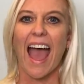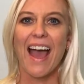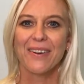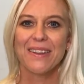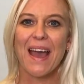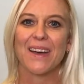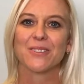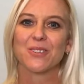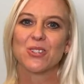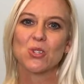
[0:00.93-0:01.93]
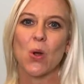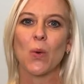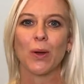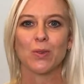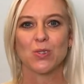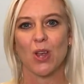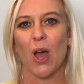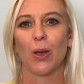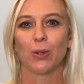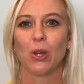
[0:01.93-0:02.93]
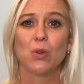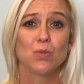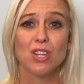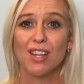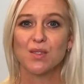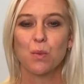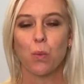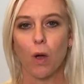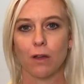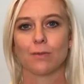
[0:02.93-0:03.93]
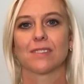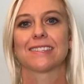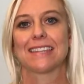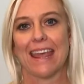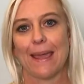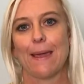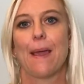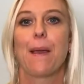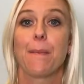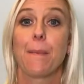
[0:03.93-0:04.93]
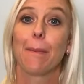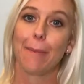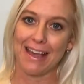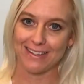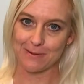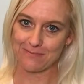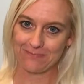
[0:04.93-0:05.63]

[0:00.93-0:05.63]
How do you handle a strong-willed child who just won't stay in bed?